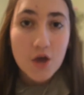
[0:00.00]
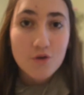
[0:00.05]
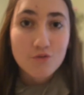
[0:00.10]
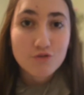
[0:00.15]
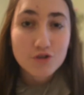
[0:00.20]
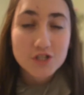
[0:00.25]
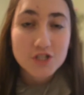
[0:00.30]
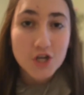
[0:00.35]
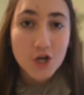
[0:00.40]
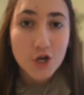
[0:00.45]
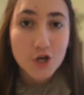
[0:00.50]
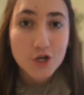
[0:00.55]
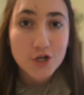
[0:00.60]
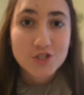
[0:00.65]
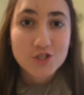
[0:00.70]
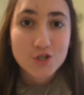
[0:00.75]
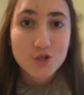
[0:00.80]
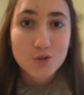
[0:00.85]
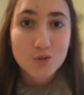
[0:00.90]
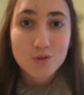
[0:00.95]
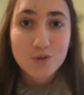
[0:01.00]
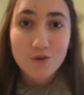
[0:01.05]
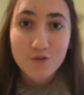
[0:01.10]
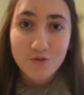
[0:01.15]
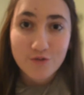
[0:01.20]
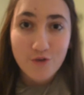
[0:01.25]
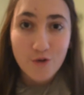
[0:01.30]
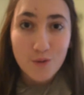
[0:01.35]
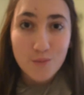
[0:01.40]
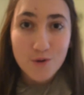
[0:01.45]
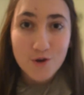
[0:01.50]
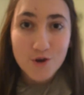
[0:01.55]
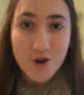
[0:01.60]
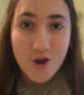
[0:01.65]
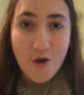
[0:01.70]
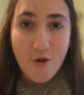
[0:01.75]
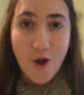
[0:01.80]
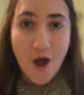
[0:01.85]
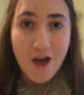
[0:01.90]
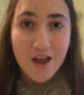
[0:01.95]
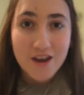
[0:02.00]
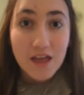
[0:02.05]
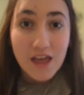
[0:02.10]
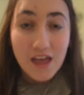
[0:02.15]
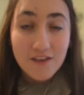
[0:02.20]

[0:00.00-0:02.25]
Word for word: return to the former neuron.